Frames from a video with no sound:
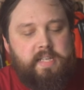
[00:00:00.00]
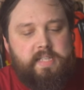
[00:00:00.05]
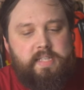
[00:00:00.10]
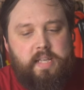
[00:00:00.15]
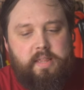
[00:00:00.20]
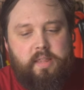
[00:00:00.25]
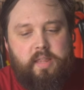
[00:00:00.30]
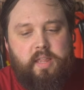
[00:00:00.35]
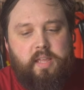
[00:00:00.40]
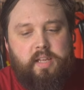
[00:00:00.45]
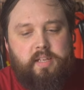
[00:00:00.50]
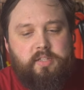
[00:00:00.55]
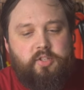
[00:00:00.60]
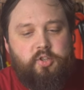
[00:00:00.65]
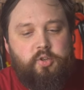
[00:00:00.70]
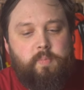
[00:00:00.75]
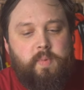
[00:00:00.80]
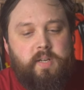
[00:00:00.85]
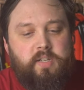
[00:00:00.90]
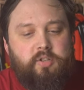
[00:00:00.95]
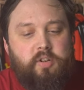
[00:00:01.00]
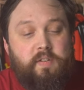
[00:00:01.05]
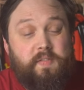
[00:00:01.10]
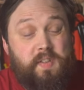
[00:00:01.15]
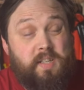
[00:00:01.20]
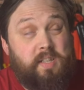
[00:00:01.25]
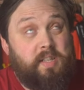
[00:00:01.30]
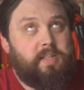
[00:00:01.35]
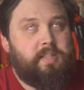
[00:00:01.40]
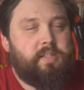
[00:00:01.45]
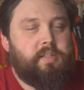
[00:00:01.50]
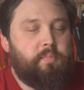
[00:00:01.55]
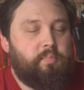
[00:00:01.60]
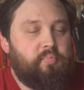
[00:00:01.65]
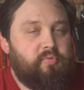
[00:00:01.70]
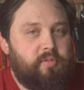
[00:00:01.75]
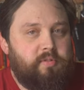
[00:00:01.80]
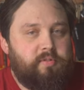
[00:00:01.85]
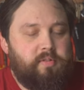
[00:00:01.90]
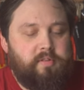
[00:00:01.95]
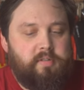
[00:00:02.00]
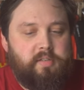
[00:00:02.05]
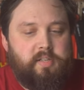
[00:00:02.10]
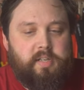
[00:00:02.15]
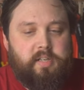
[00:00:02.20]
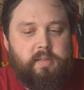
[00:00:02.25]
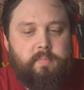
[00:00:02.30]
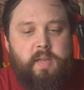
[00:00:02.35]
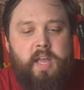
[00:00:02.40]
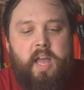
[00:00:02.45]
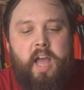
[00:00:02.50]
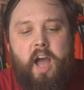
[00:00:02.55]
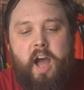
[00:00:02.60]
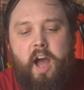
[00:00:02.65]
Didn't think too much of it. It's a prototype.